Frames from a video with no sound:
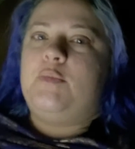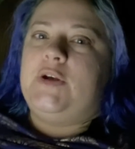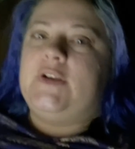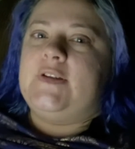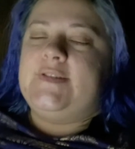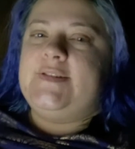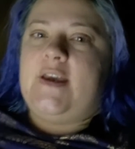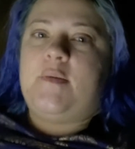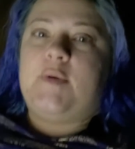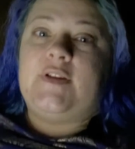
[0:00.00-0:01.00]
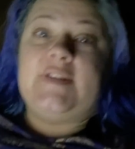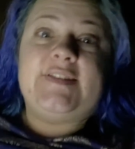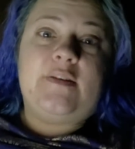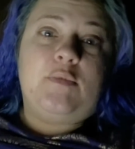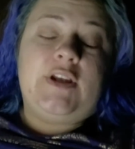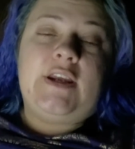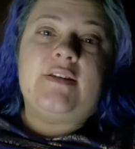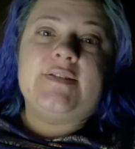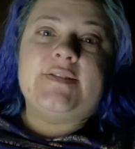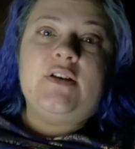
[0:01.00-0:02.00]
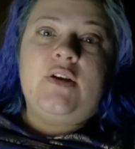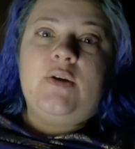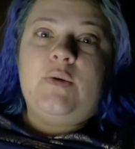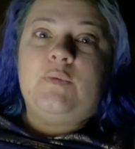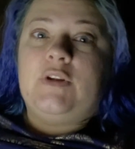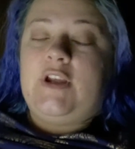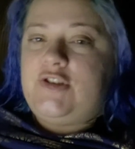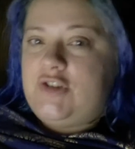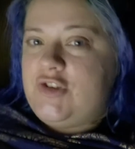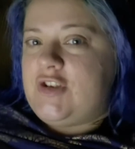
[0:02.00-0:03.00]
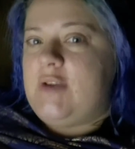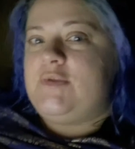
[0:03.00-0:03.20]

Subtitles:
builds up on the siblings' relationship.